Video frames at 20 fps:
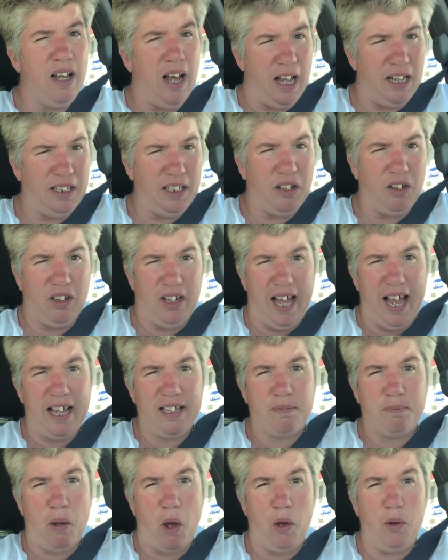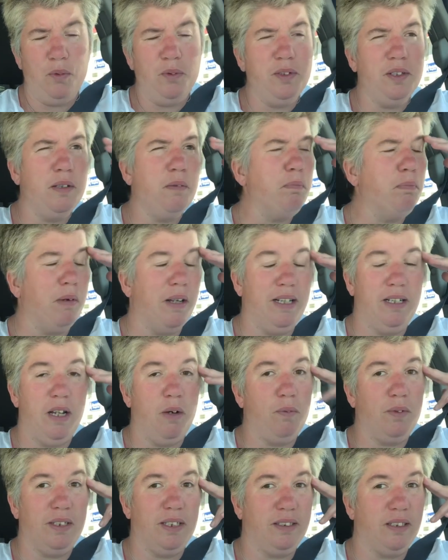a little less potent, but
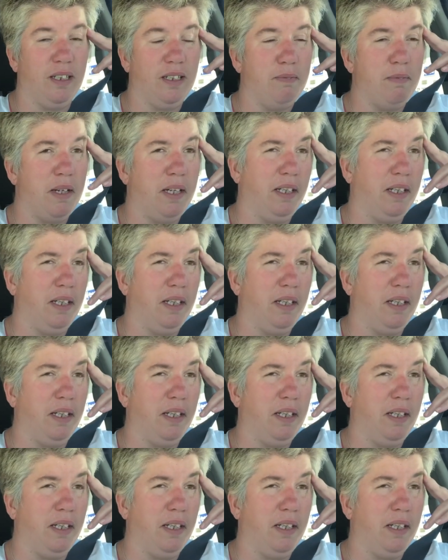it wouldn't have done him